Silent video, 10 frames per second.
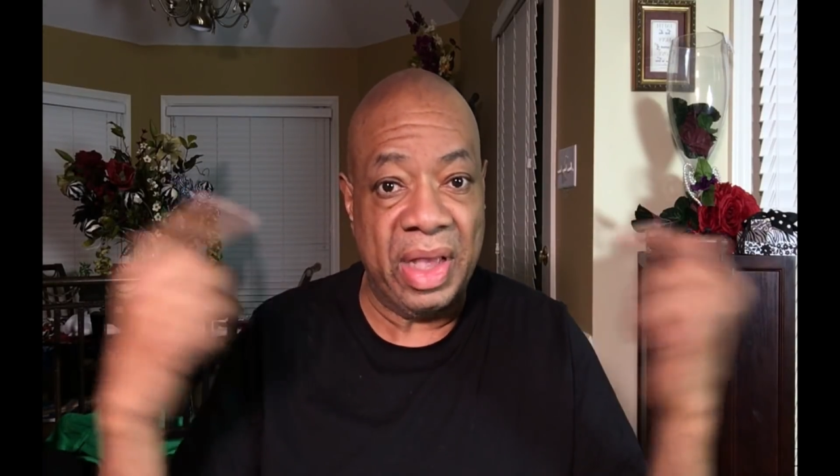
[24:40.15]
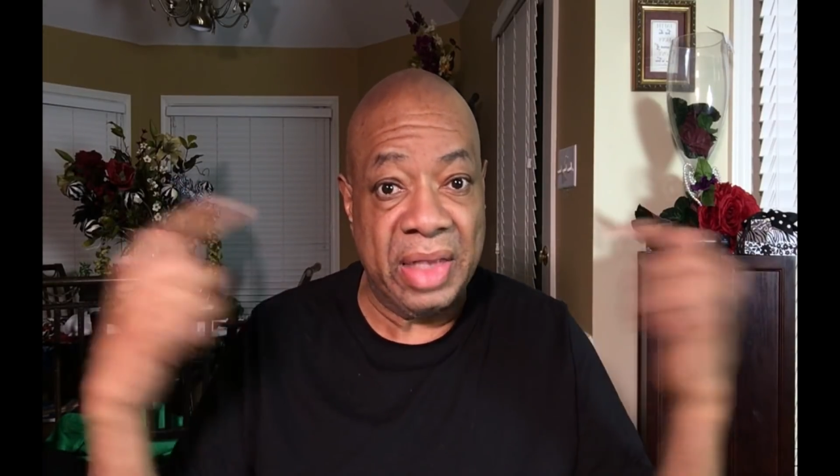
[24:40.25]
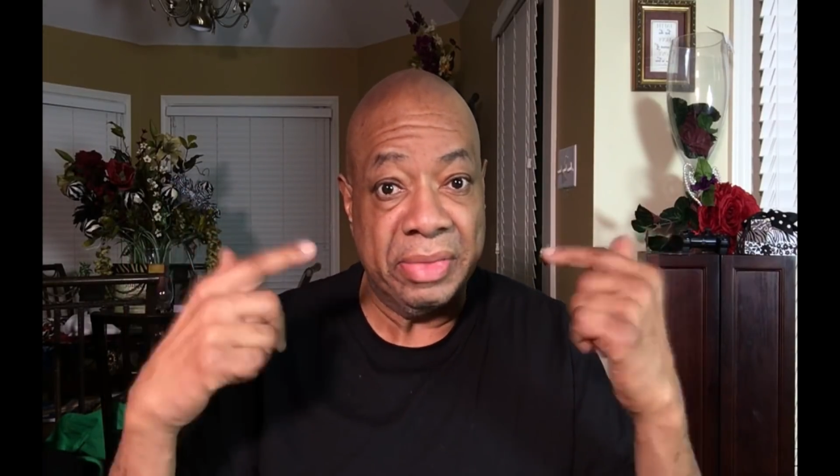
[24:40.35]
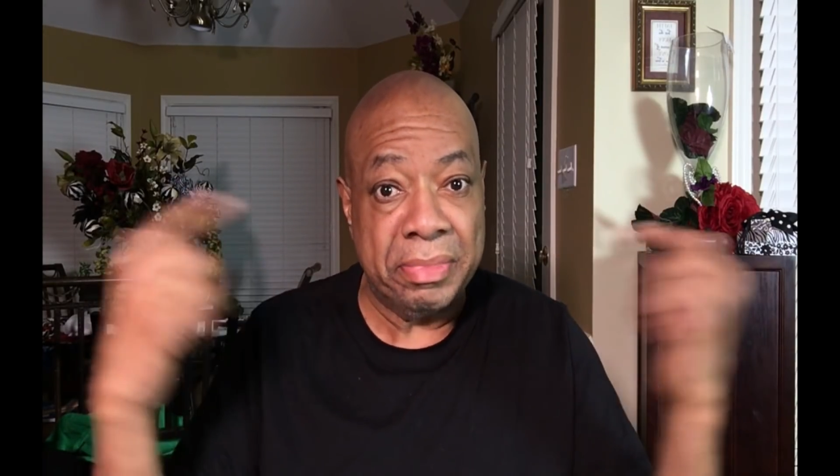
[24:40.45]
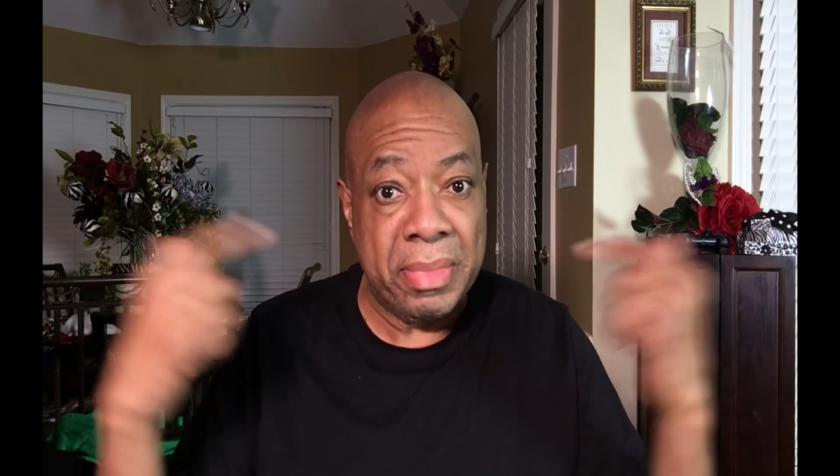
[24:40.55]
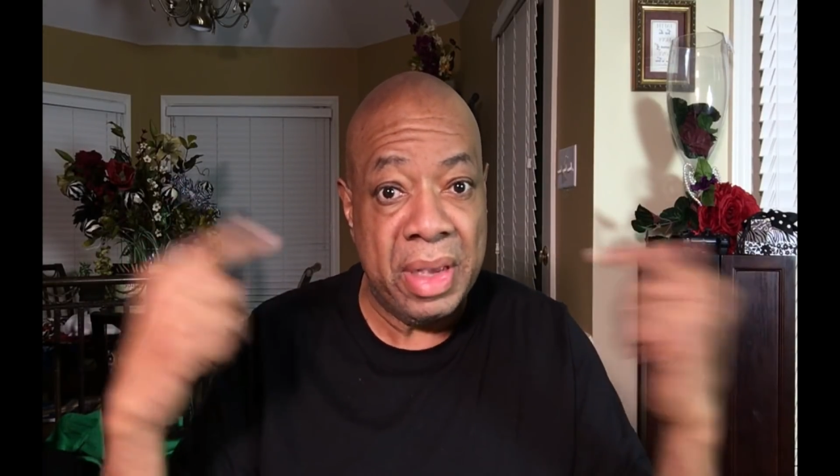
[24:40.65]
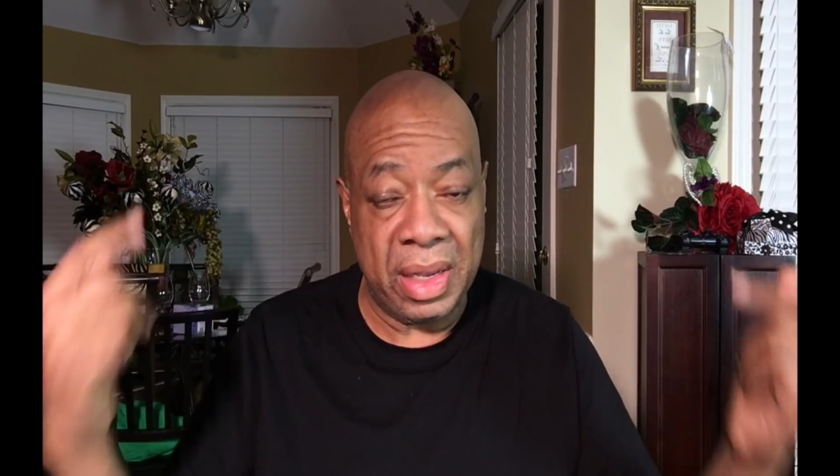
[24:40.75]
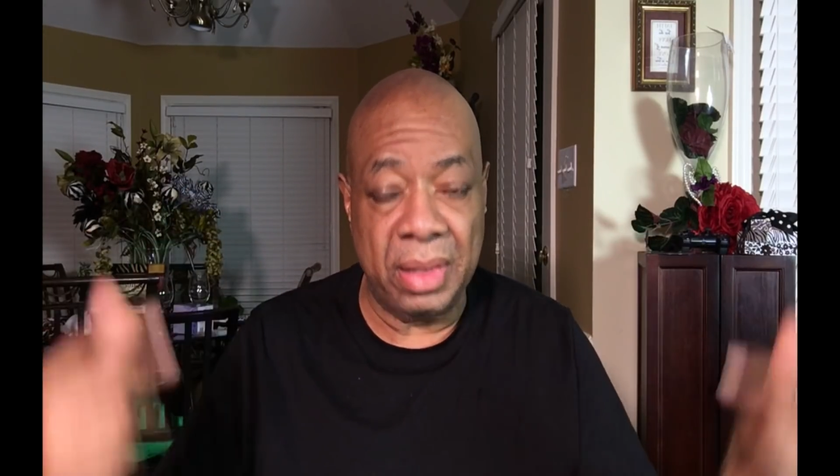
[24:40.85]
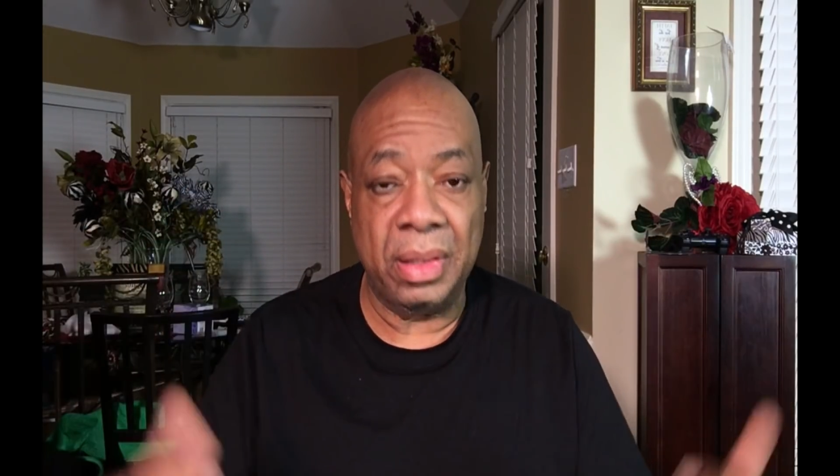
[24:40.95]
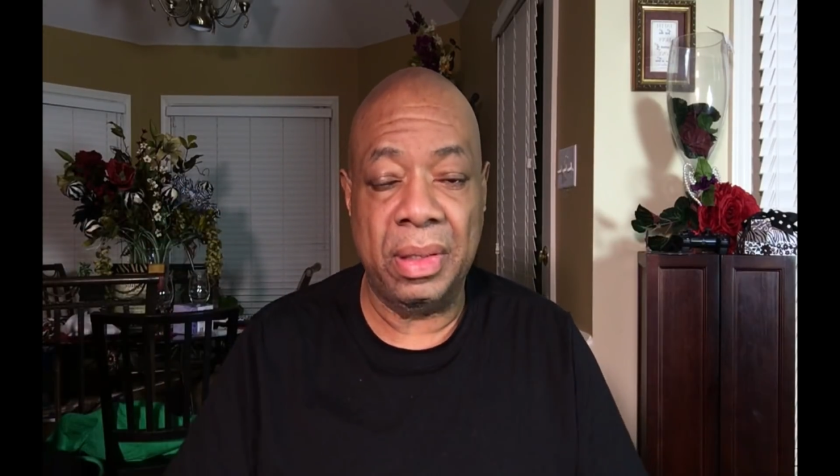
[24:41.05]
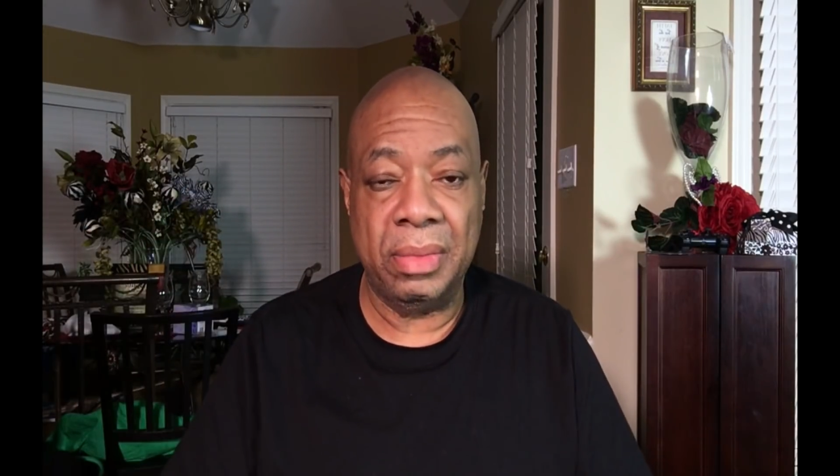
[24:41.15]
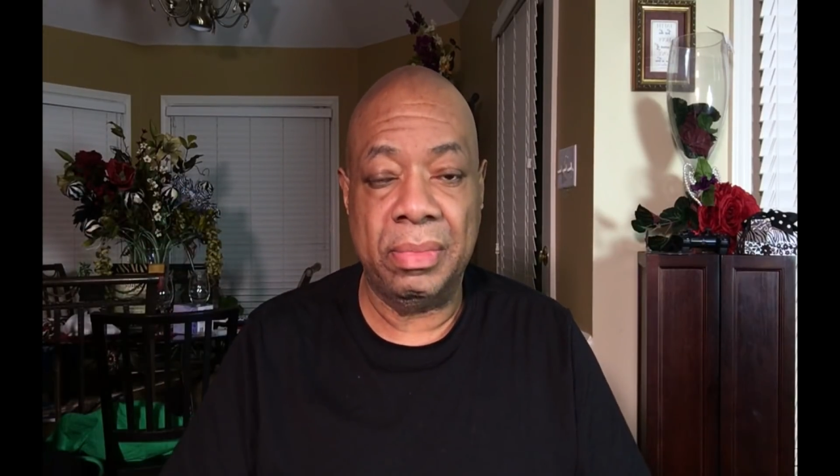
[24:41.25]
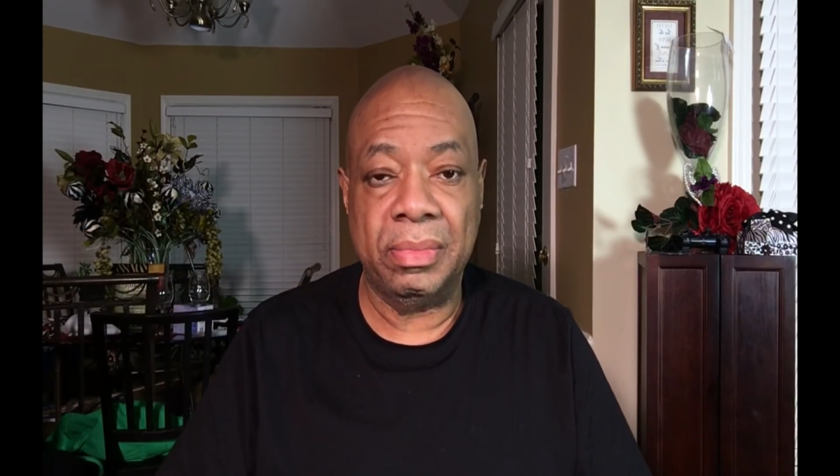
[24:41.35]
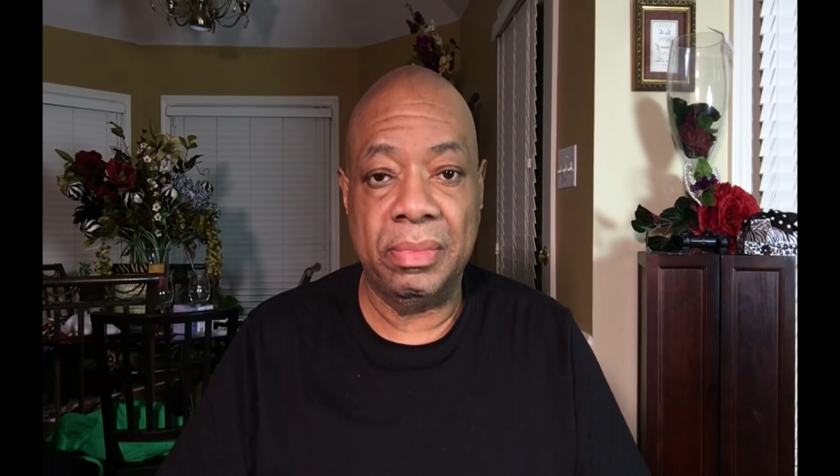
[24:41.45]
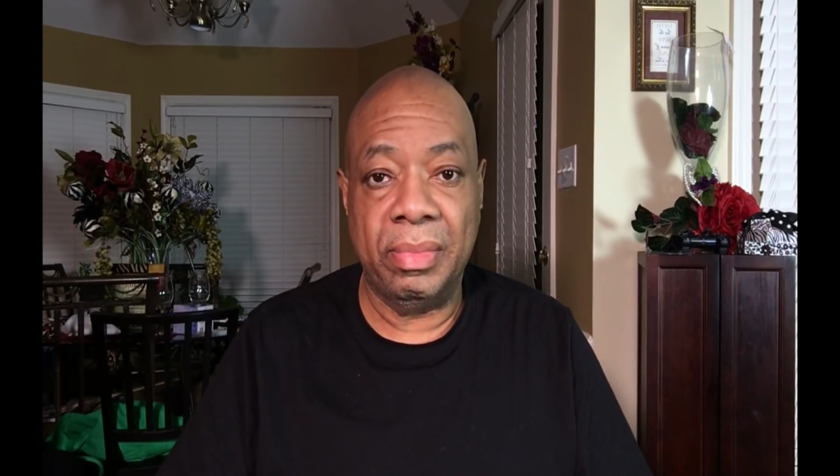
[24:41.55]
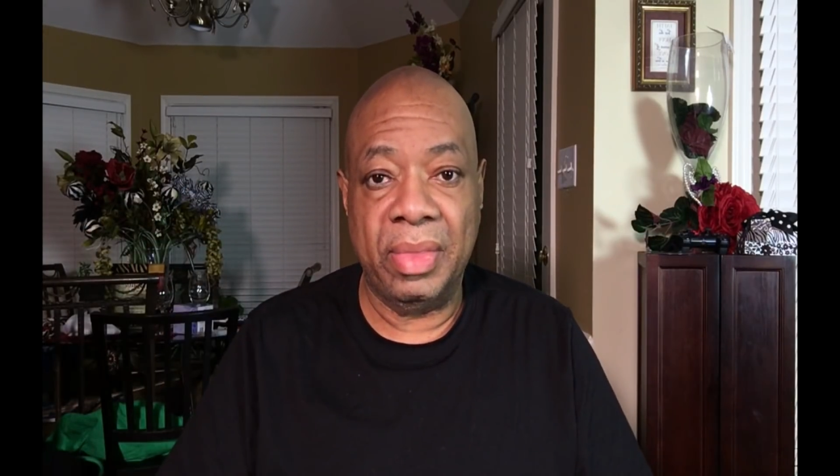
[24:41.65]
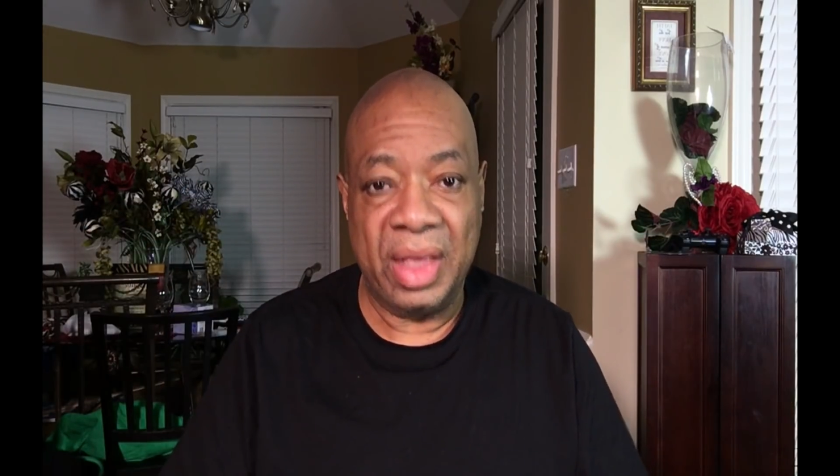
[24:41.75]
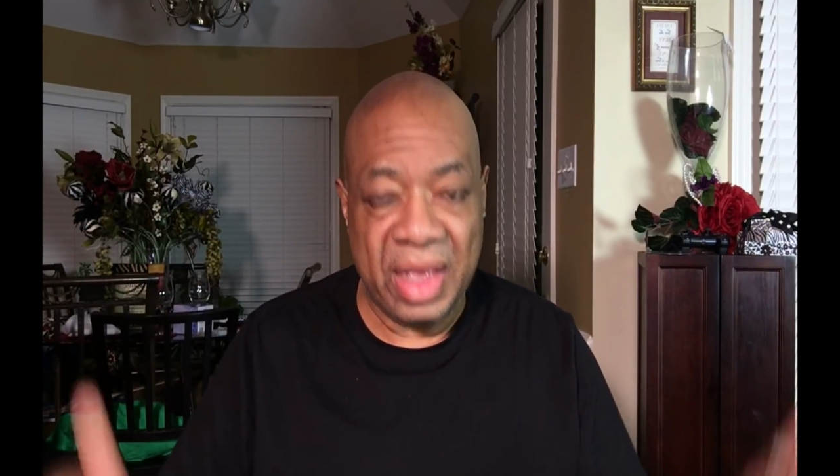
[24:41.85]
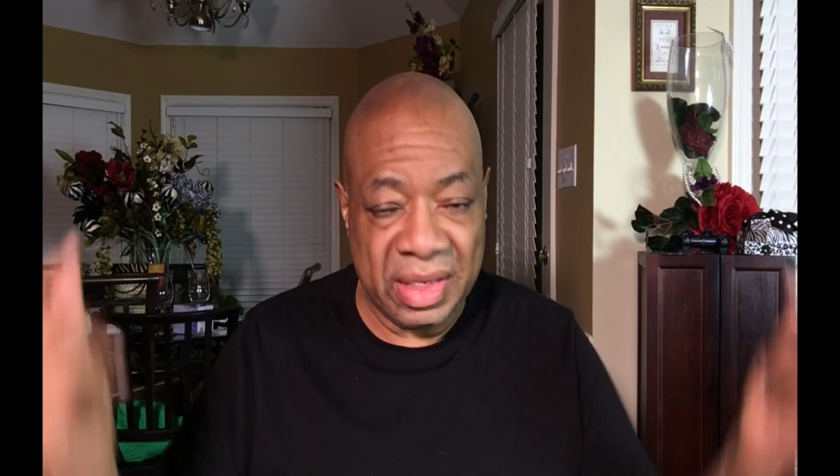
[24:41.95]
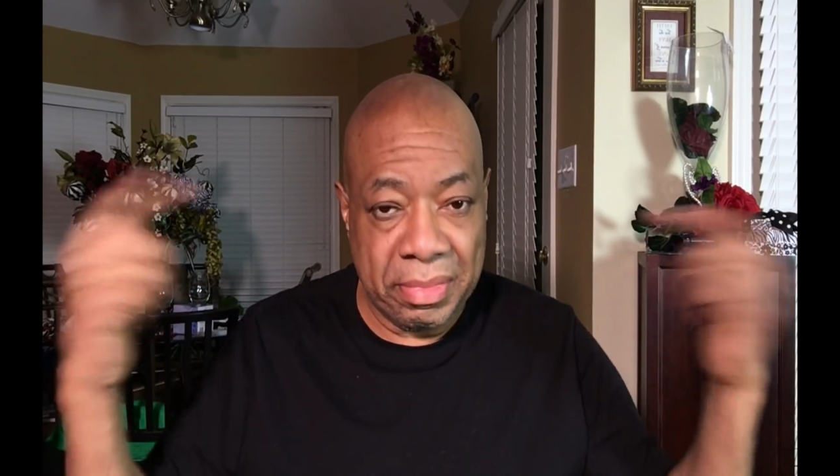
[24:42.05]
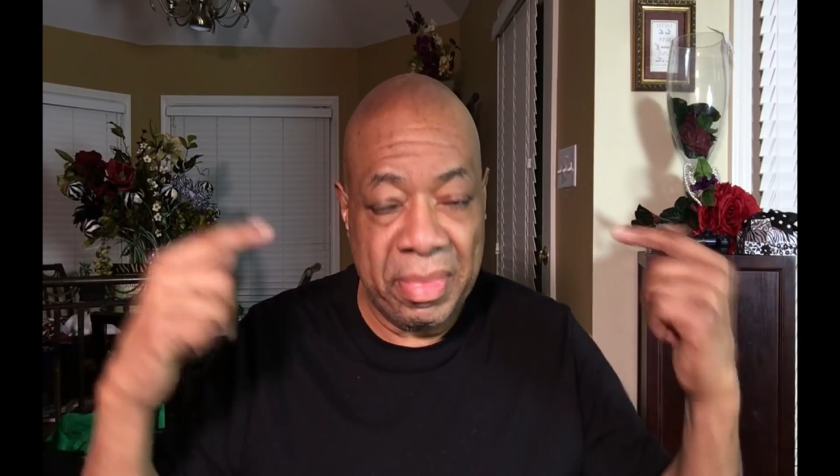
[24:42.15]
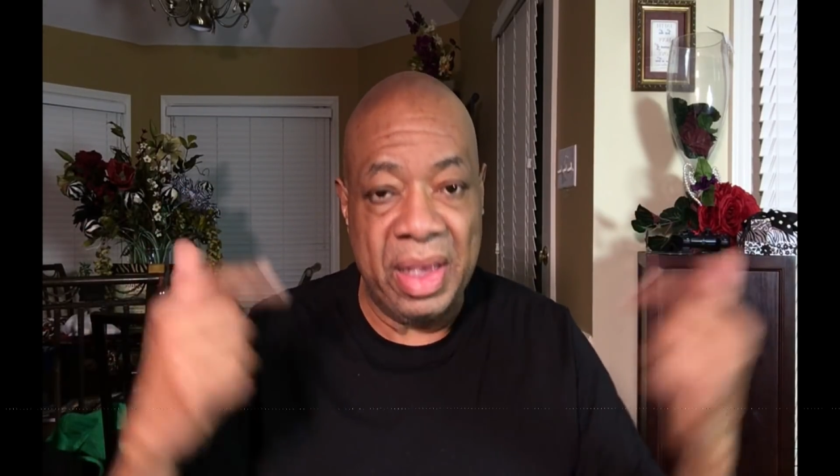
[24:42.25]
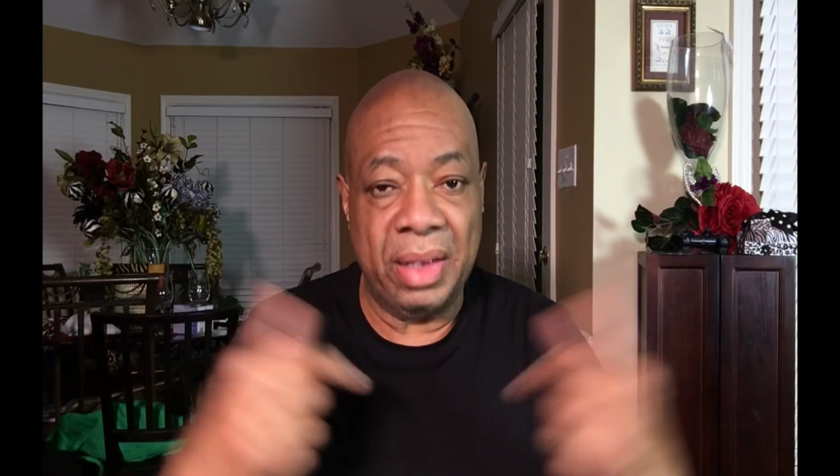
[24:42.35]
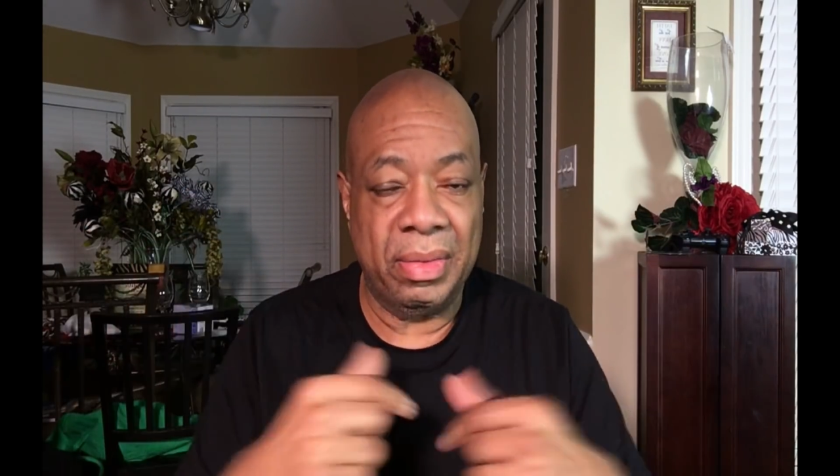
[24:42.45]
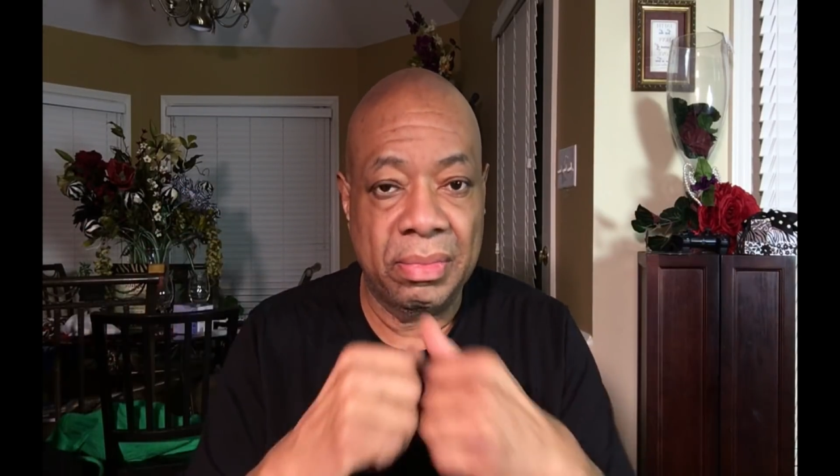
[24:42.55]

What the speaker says: it's me. It's me.